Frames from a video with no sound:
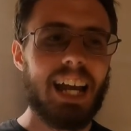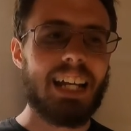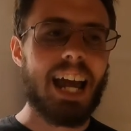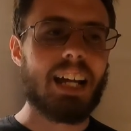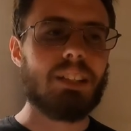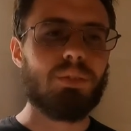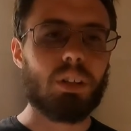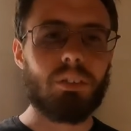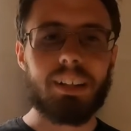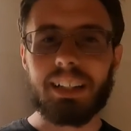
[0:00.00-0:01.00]
And as
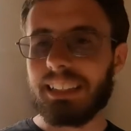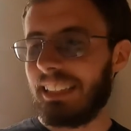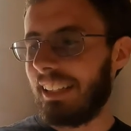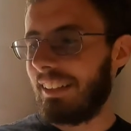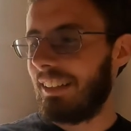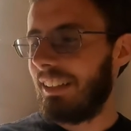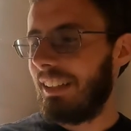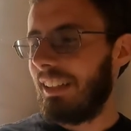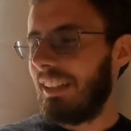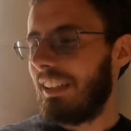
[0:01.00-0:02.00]
for the lyrics here,
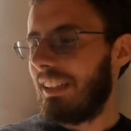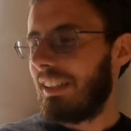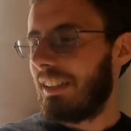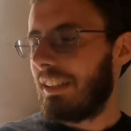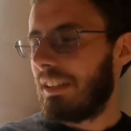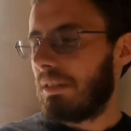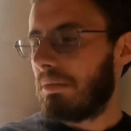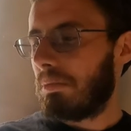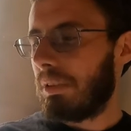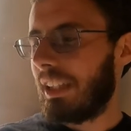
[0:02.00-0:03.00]

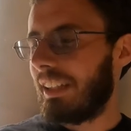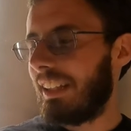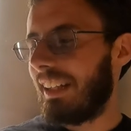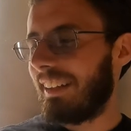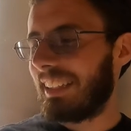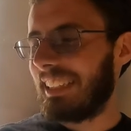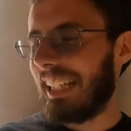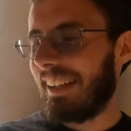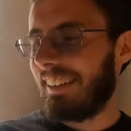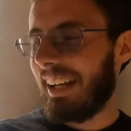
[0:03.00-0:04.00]
pretty good lyrics
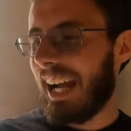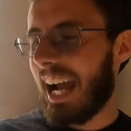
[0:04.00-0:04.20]
here.